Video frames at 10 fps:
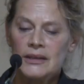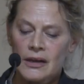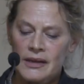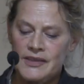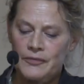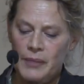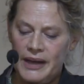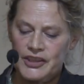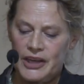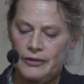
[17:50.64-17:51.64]
Girls of
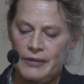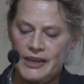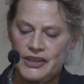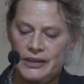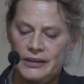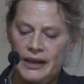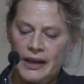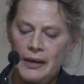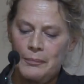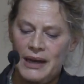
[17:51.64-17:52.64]
my generation
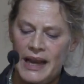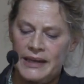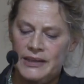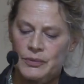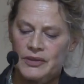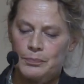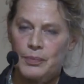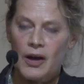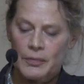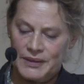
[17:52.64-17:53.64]
played with
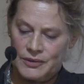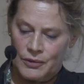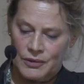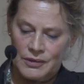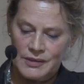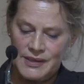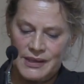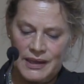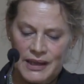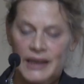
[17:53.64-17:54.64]
Barbie
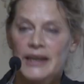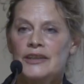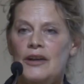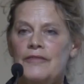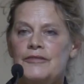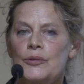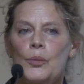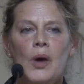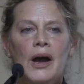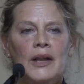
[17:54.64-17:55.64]
dolls, and after a
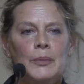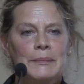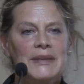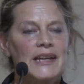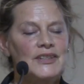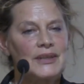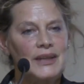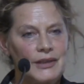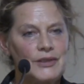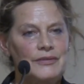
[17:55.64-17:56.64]
while we began to
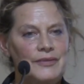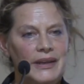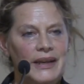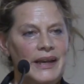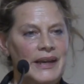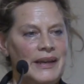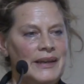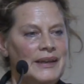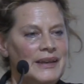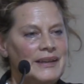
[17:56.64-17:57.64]
cut off their hair.